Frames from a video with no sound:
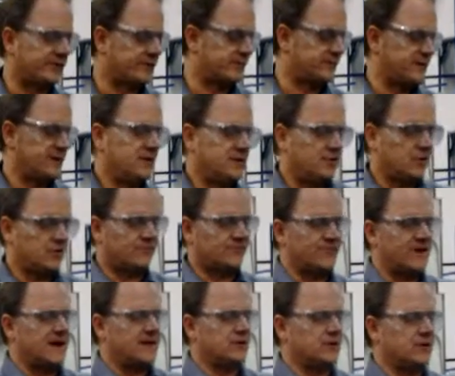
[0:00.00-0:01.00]
it, you're
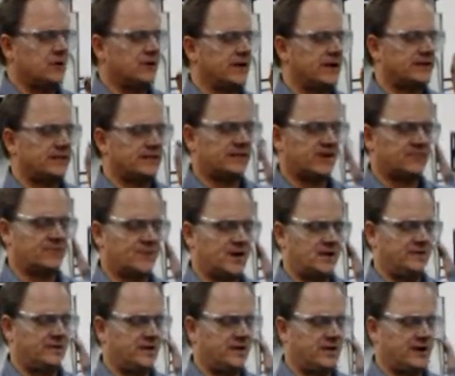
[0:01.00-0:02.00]
fighting all that stuff
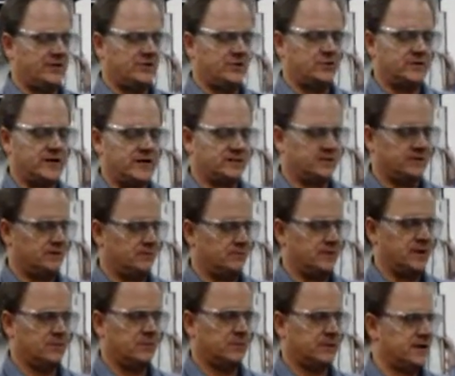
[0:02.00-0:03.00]
right there, and you're not going to
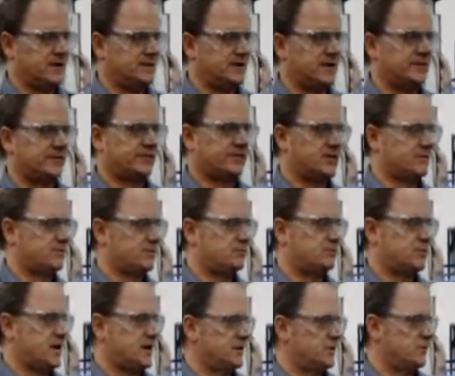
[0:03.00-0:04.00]
be able to get that stuff to
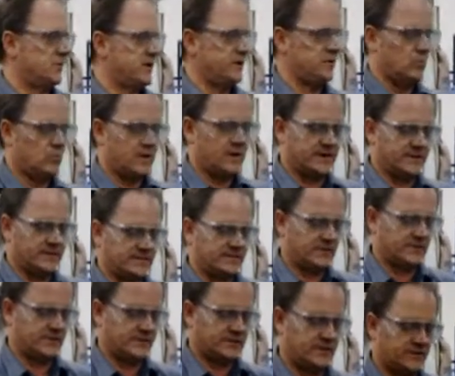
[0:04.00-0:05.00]
bond the way you want. It's
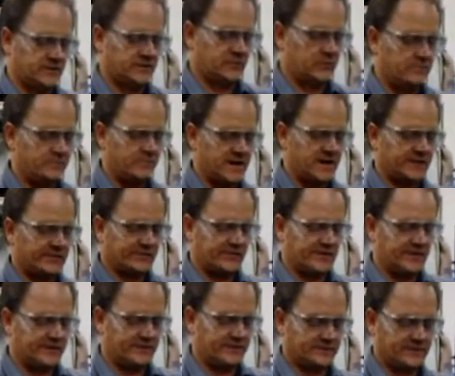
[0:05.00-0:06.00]
going to turn into a mess
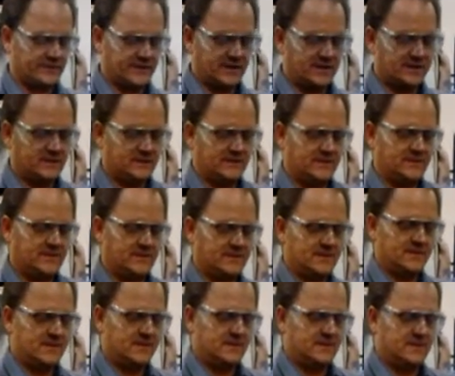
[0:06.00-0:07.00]
on you, okay?
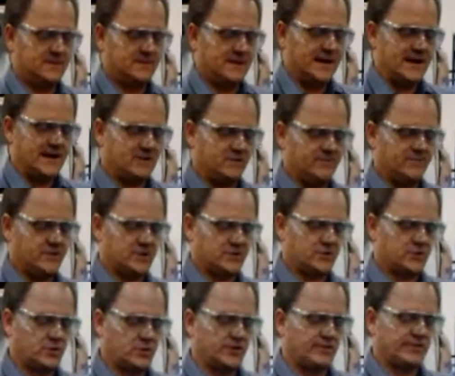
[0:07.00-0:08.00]
Now, I'll
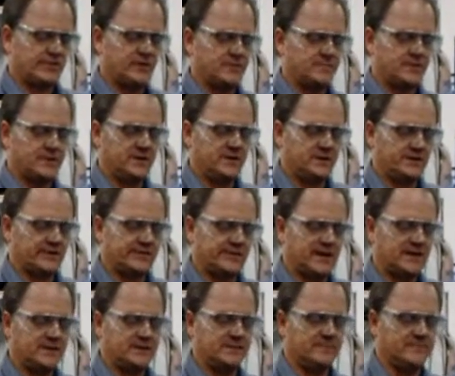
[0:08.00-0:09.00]
show you something here in a
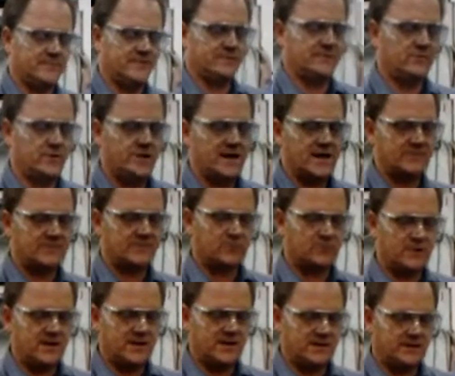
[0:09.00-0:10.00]
second. We have to
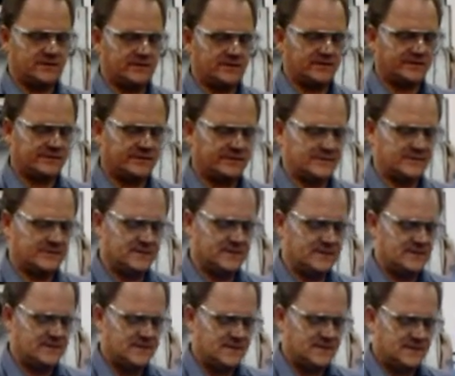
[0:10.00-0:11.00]
reheat this,
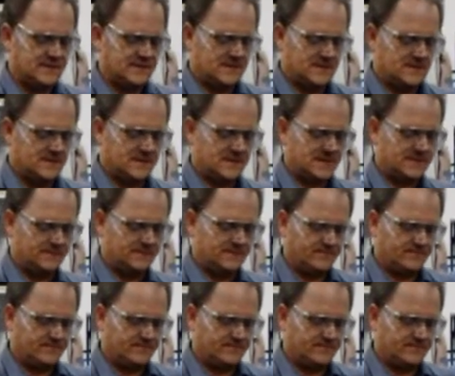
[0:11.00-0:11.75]
okay?